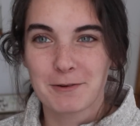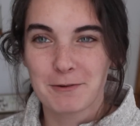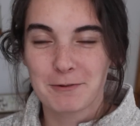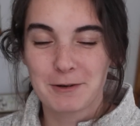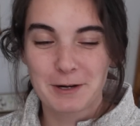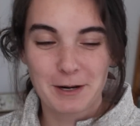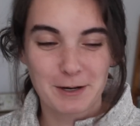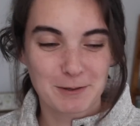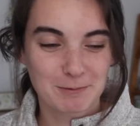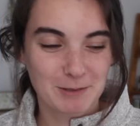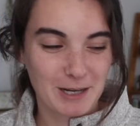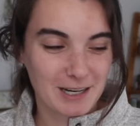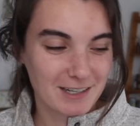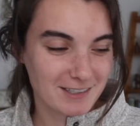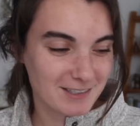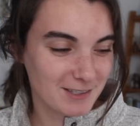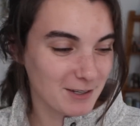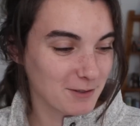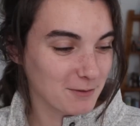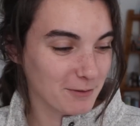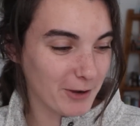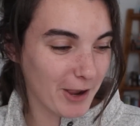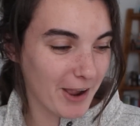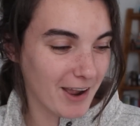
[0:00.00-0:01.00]
we want to go back
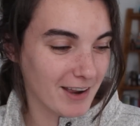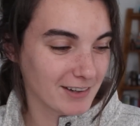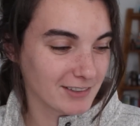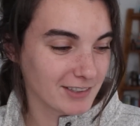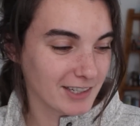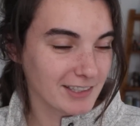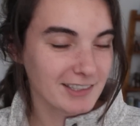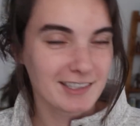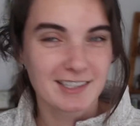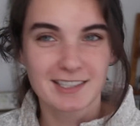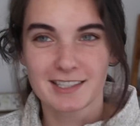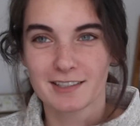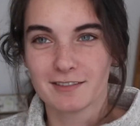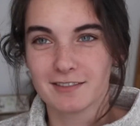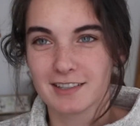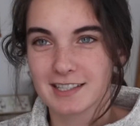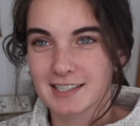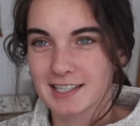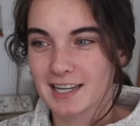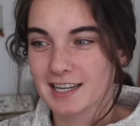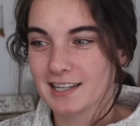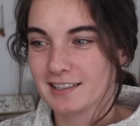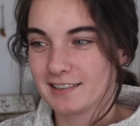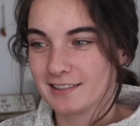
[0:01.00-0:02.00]
so bad, at least to
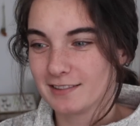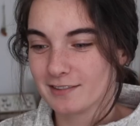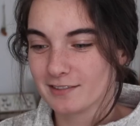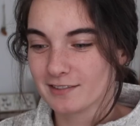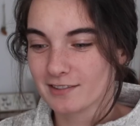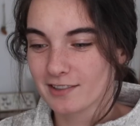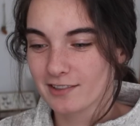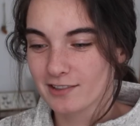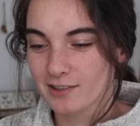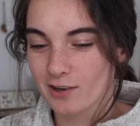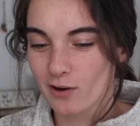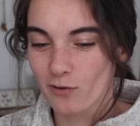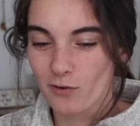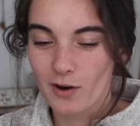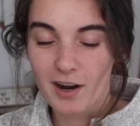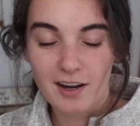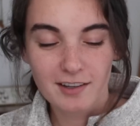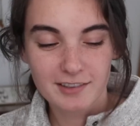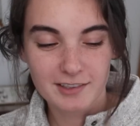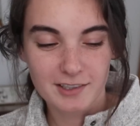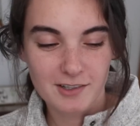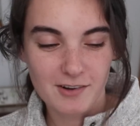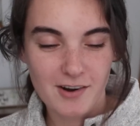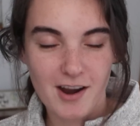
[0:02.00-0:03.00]
visit and show
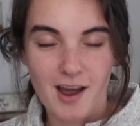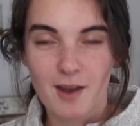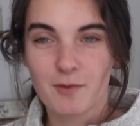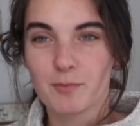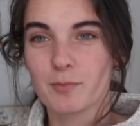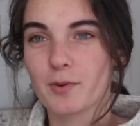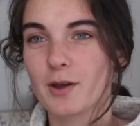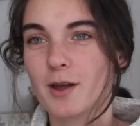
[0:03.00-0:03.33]
while they're around.